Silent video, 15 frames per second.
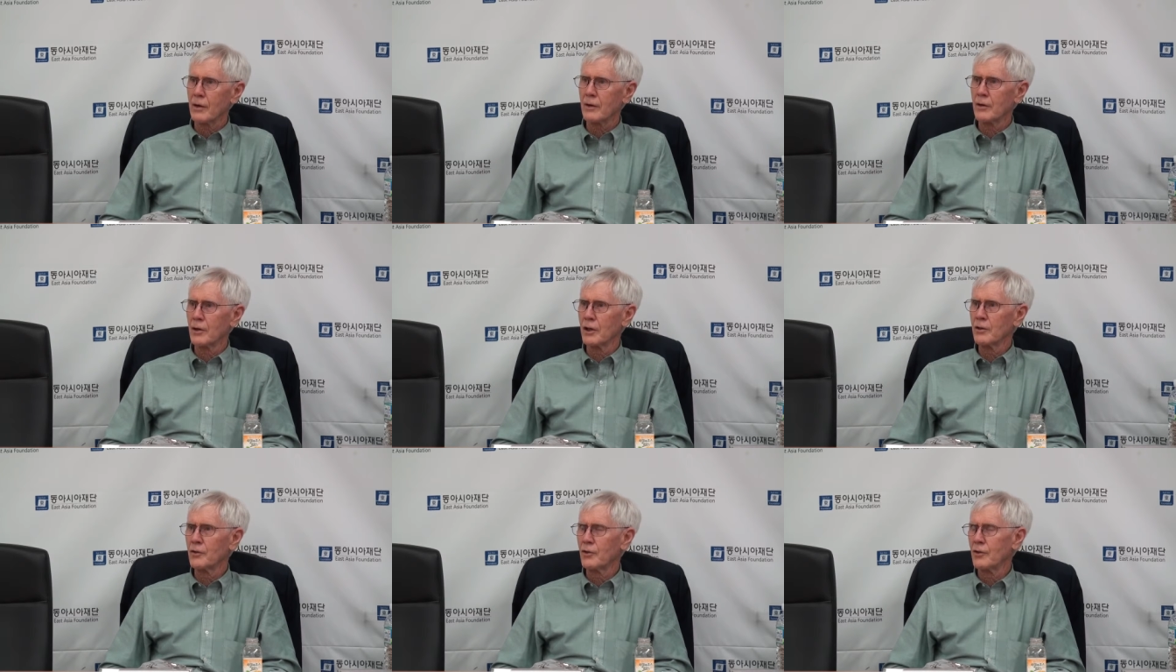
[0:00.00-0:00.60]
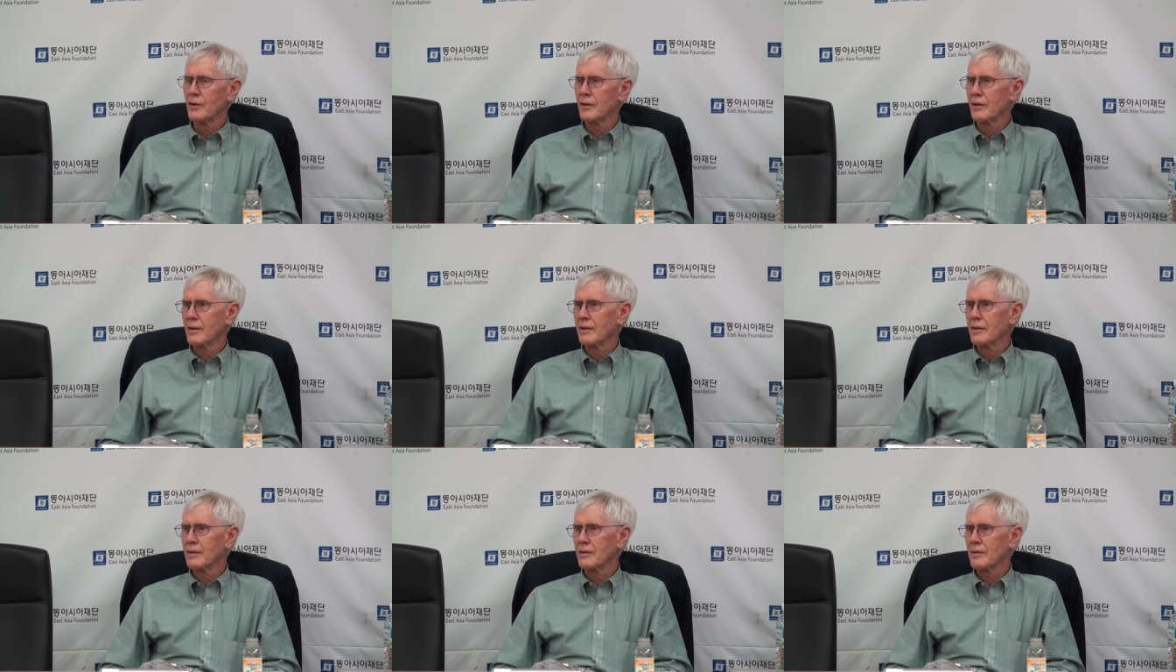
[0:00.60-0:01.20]
goods.
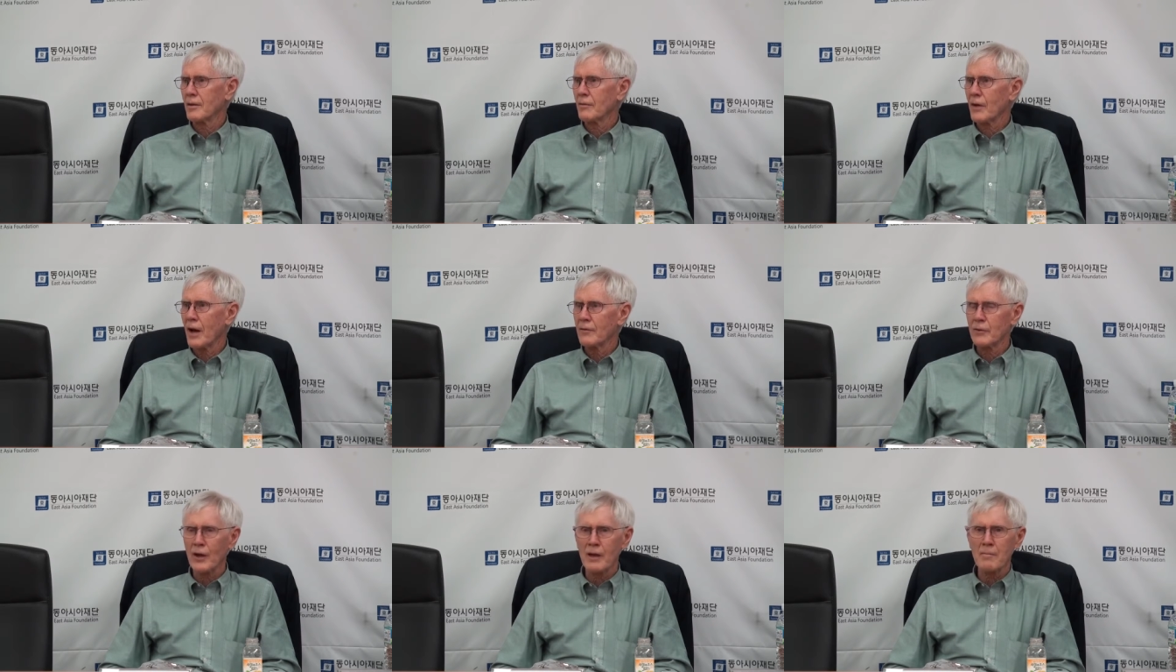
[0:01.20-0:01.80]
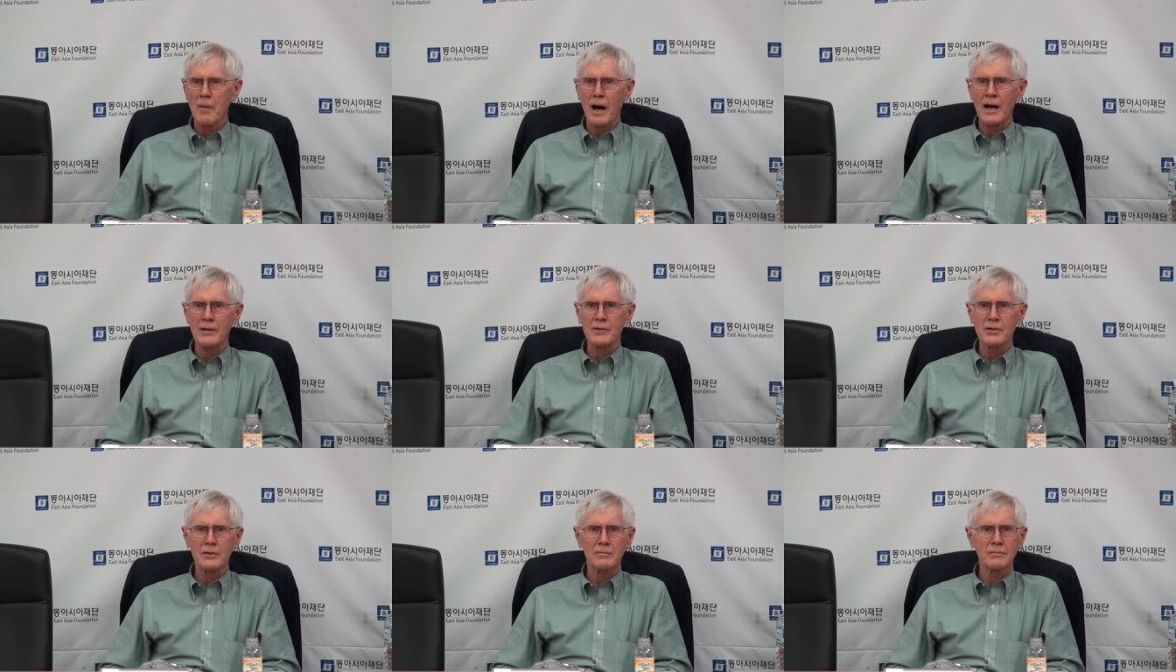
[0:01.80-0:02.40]
Sometimes they buy
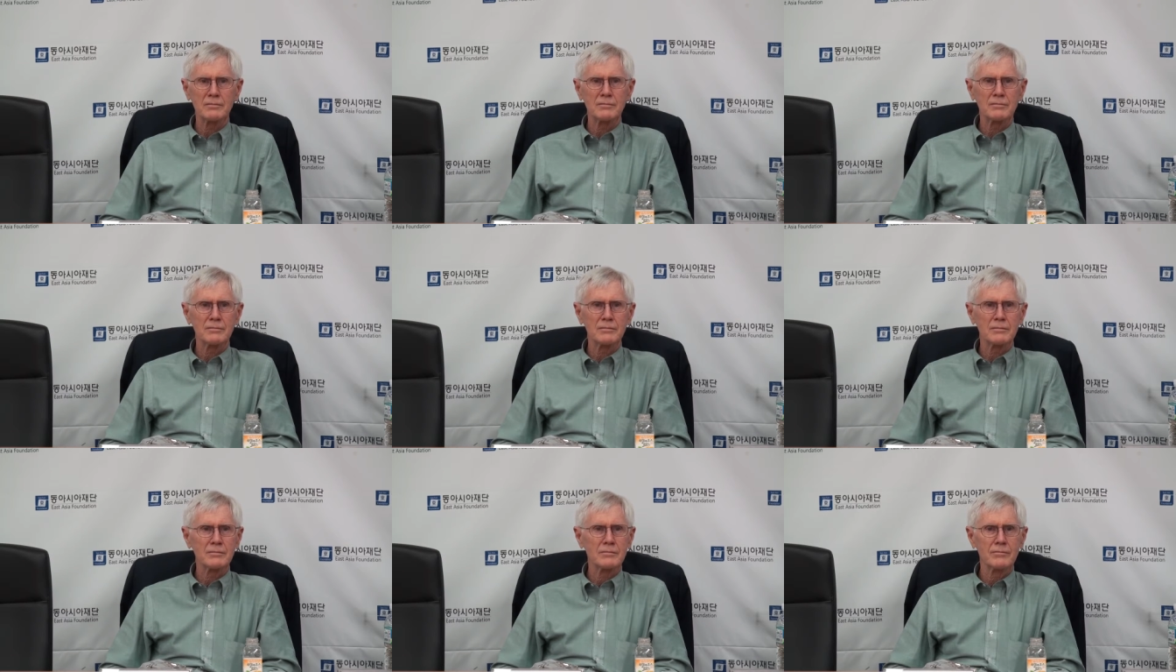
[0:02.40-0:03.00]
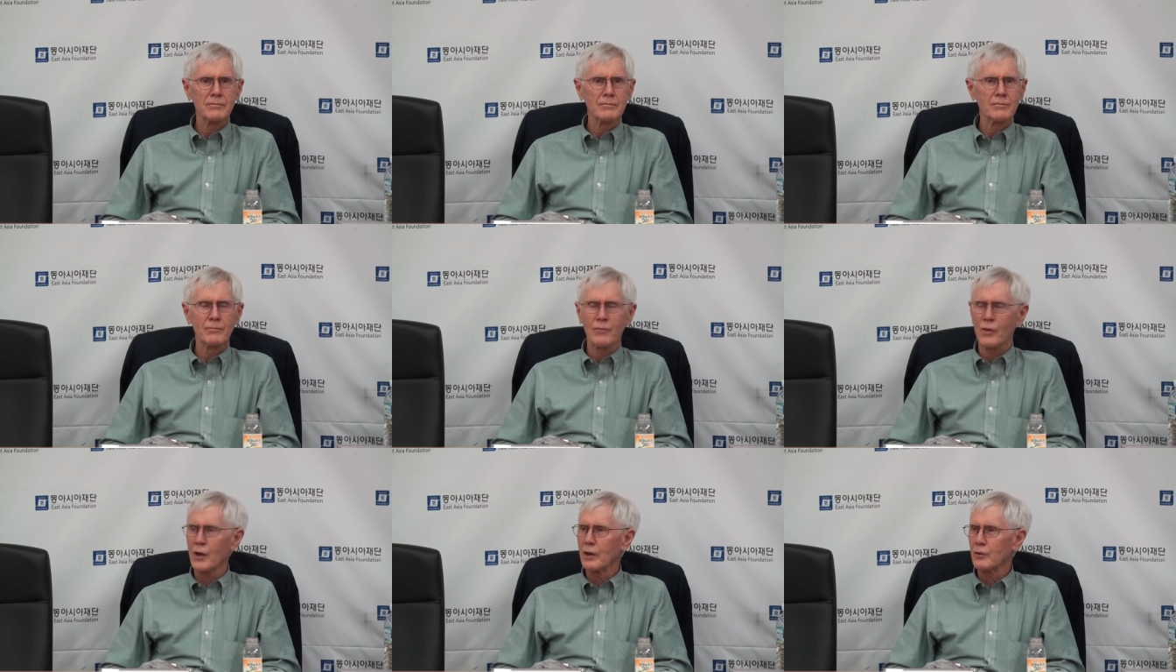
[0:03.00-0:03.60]
some
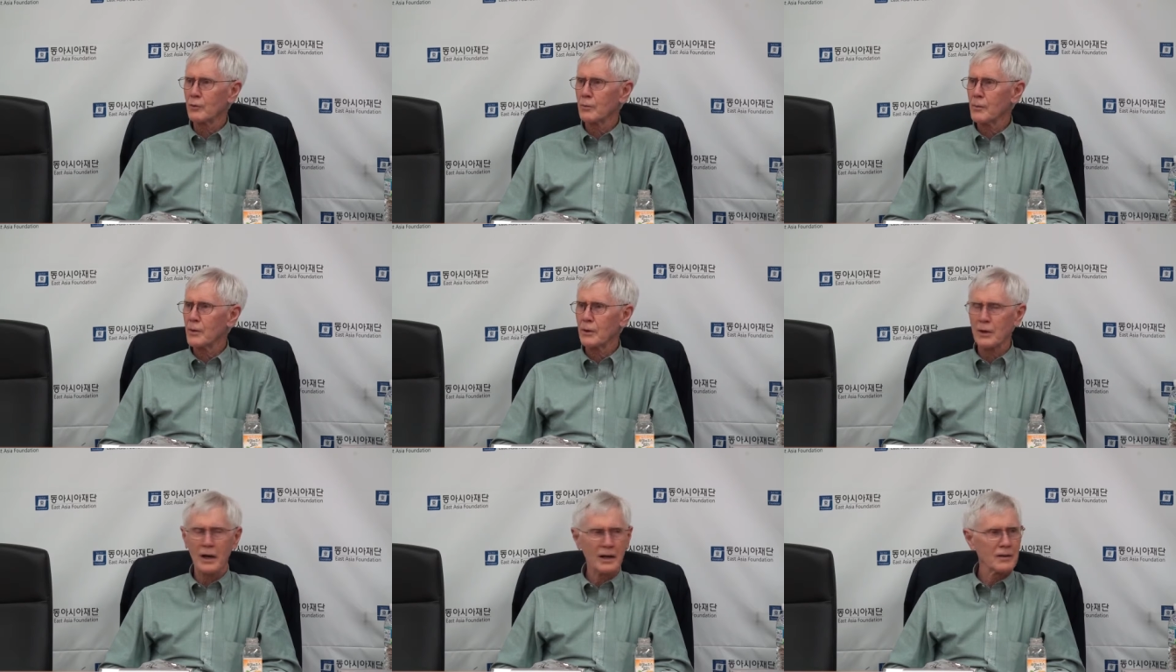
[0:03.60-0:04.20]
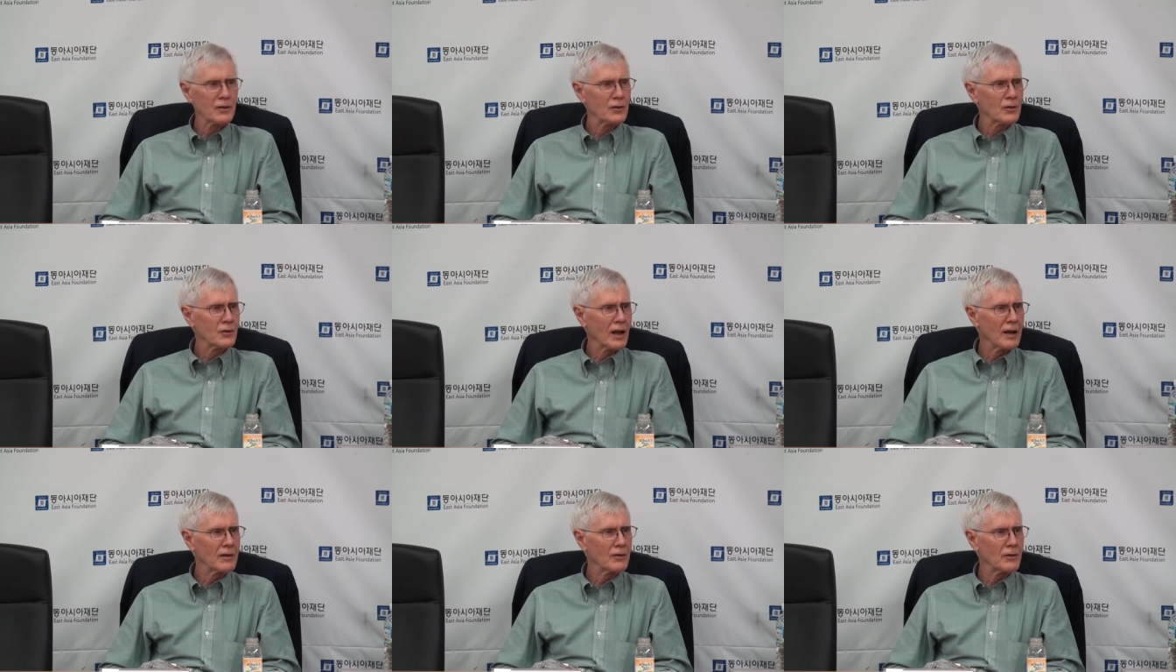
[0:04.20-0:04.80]
things from the United
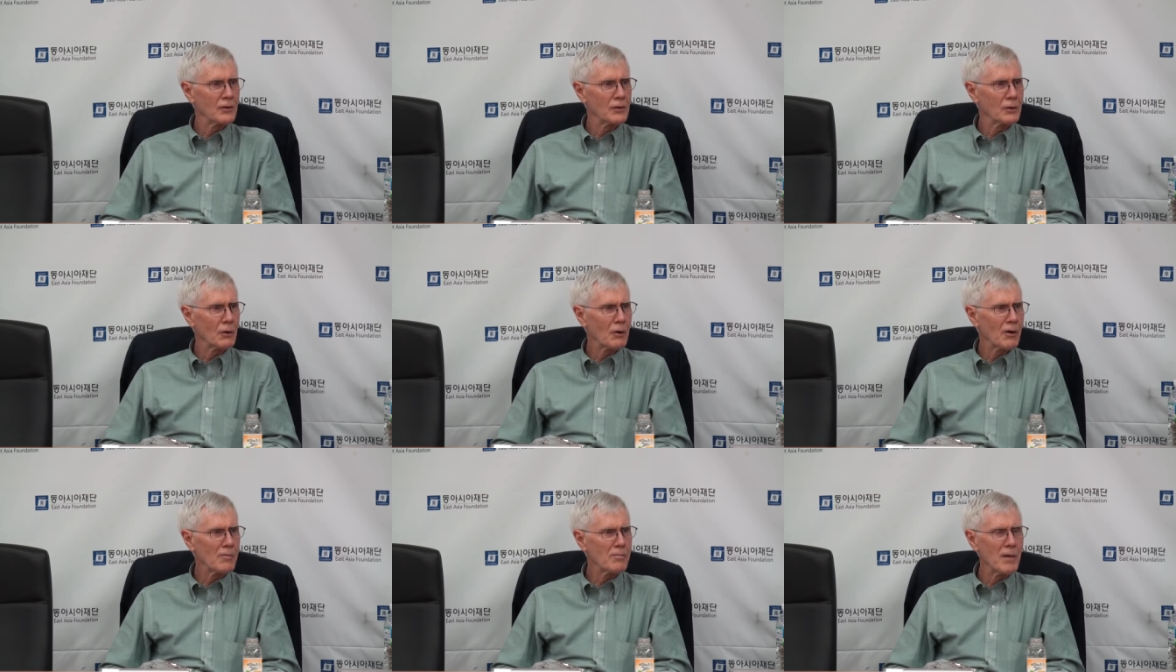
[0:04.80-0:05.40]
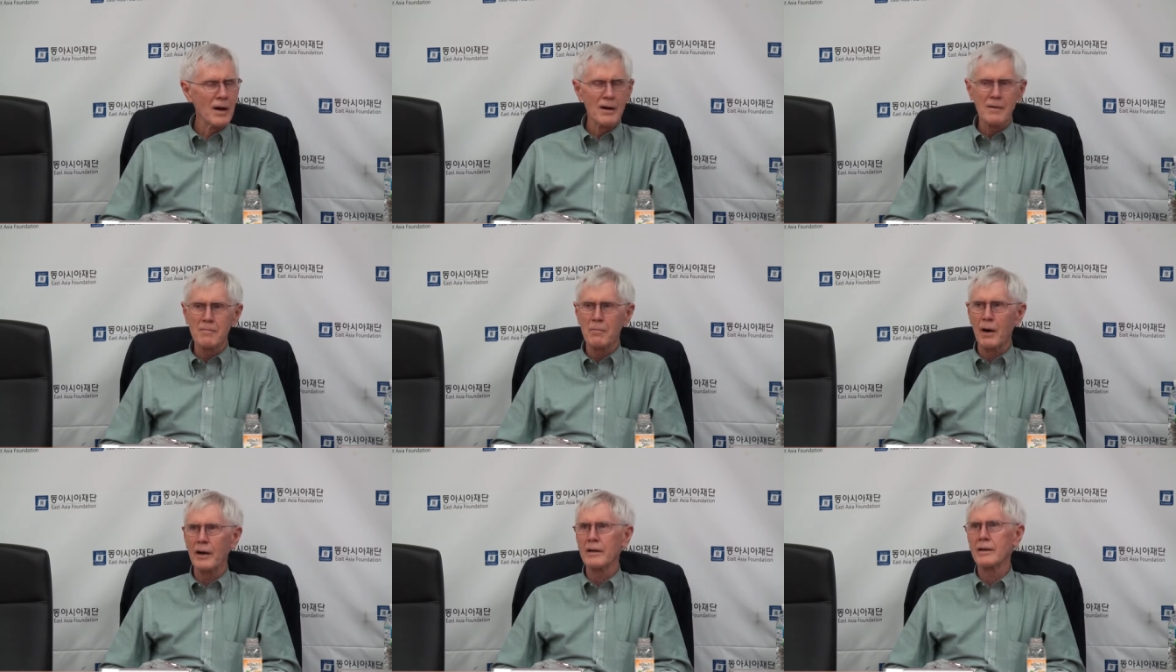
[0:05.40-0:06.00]
States and Europe,
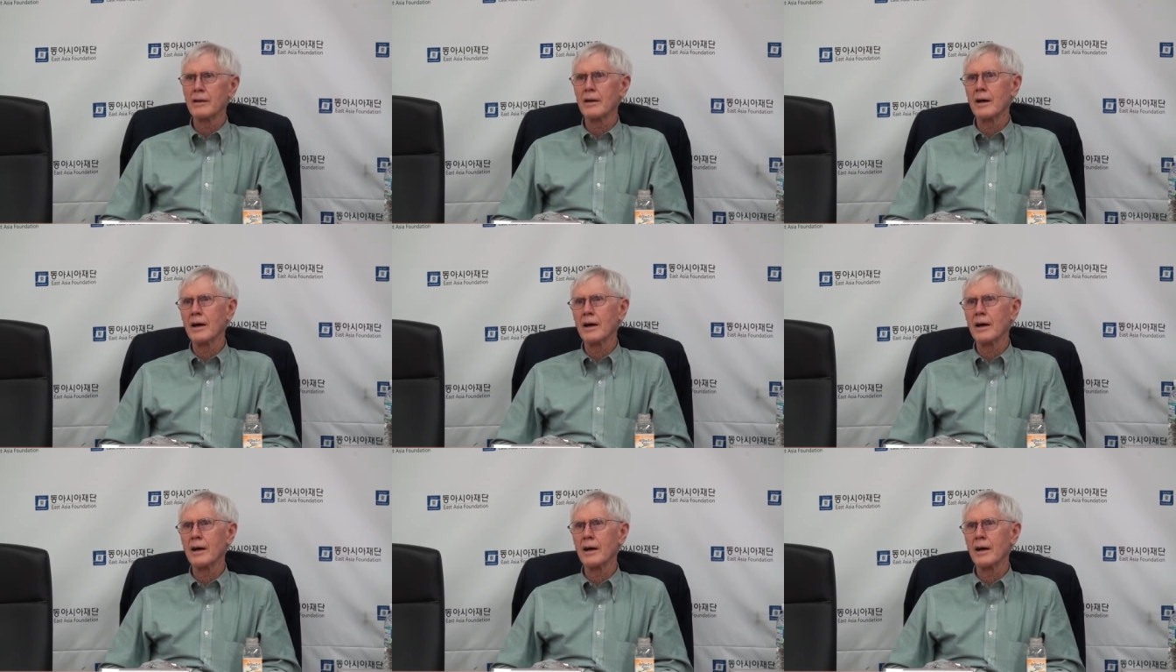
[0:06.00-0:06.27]
but